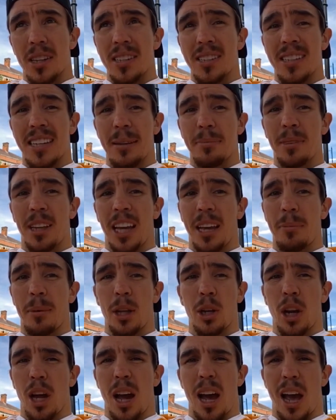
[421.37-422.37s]
the same time,
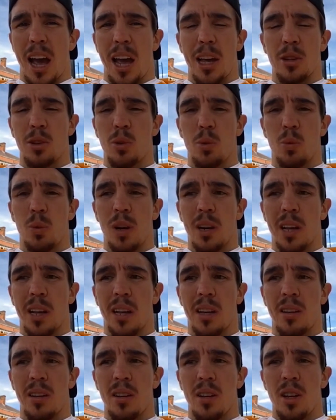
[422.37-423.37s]
I don't want to
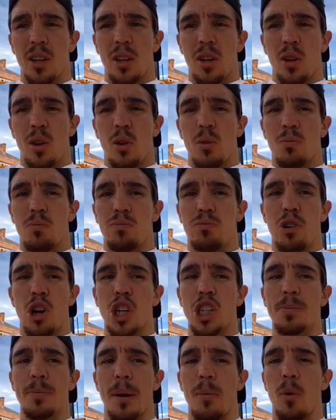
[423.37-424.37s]

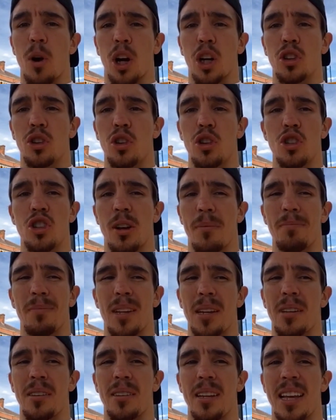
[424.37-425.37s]
rush my work and do something
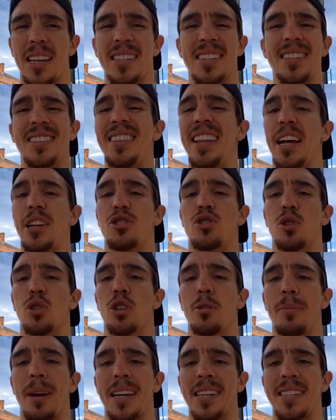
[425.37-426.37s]
that isn't natural
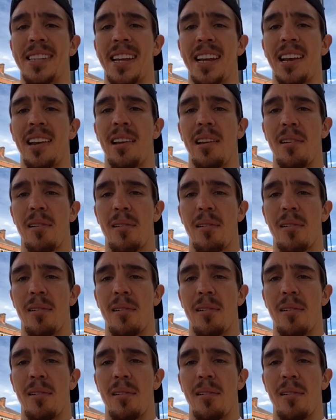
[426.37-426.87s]
to my style.